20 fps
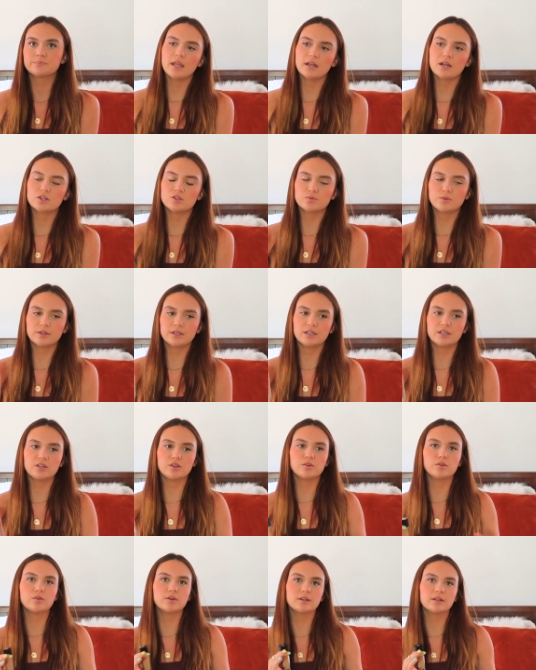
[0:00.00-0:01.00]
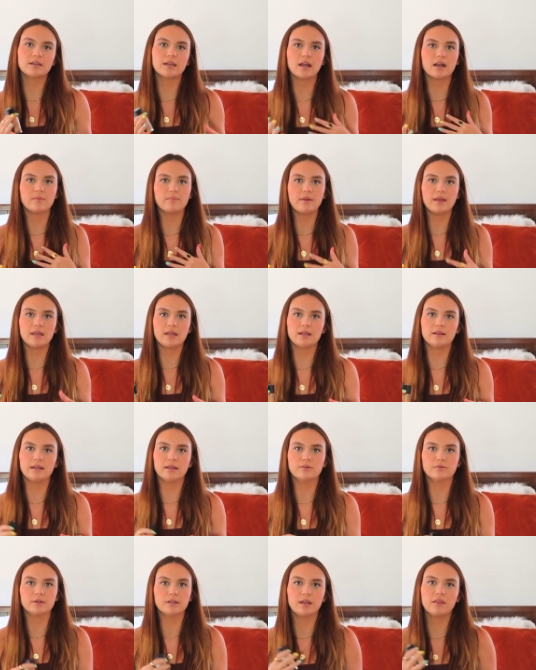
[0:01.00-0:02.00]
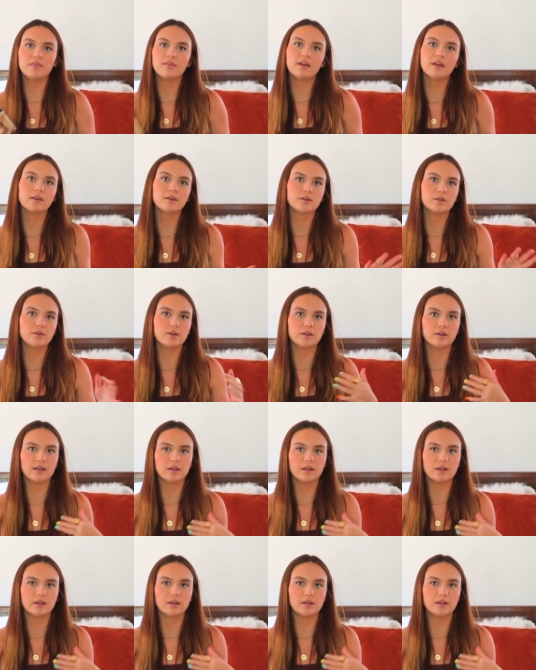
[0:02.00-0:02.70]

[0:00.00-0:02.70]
and it's really cute you can kind of make it like really thick or you can